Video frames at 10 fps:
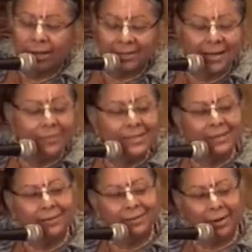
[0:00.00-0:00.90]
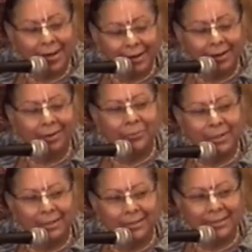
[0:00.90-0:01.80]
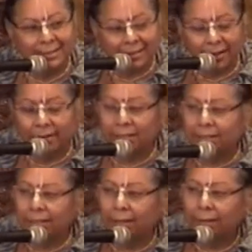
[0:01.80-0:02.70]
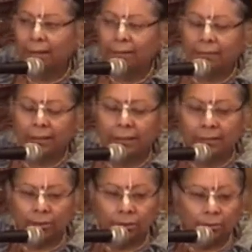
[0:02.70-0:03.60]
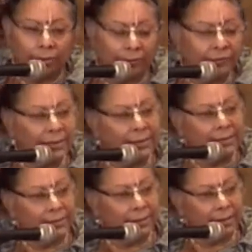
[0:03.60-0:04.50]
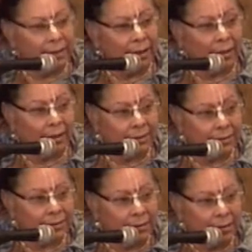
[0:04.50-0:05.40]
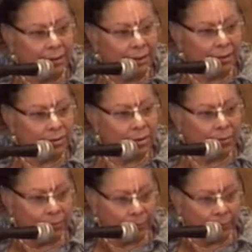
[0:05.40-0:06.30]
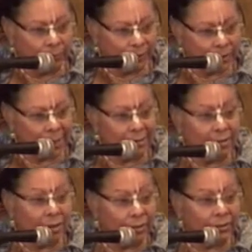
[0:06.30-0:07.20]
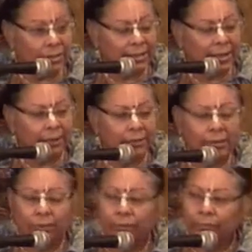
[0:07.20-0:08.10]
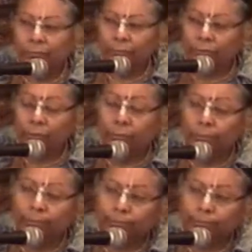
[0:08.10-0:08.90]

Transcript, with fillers: attempting to hear with sincerity, then the Lord reveals within the heart. And so we try to understand through